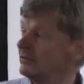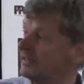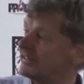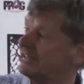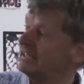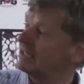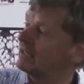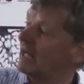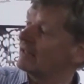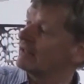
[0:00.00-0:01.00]
And you can see
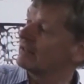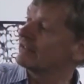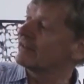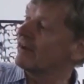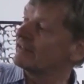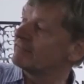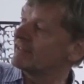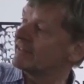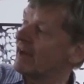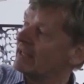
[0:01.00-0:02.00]
that the size
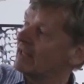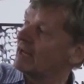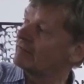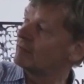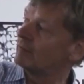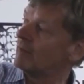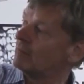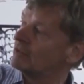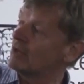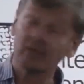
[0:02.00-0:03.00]
of the site there, from
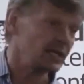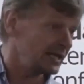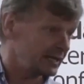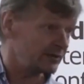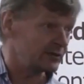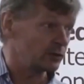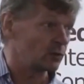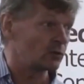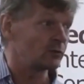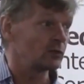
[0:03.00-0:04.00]
Mutawakkaliyah in the
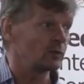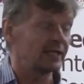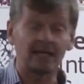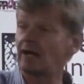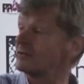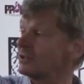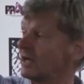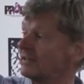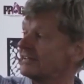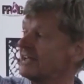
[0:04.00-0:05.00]
north all the way down to
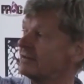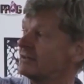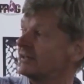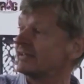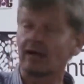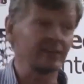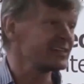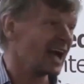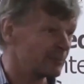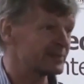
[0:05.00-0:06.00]
Qadisiyah in the south,
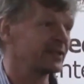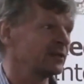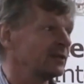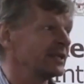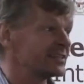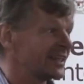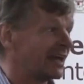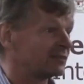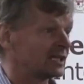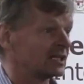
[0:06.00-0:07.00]
is absolutely
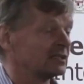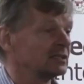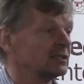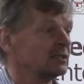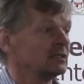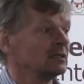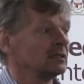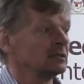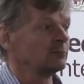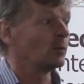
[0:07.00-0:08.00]
astounding.
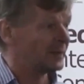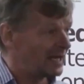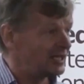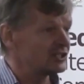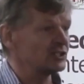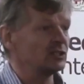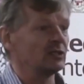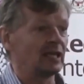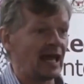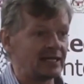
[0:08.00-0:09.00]

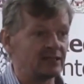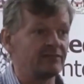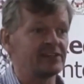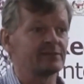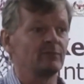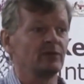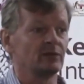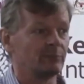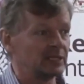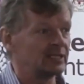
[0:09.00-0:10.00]
Population, the land
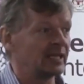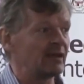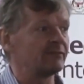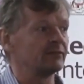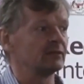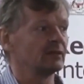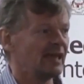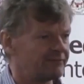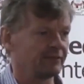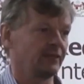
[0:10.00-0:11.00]
investment, the building effort,
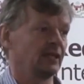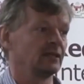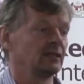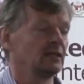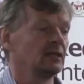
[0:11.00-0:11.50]
everything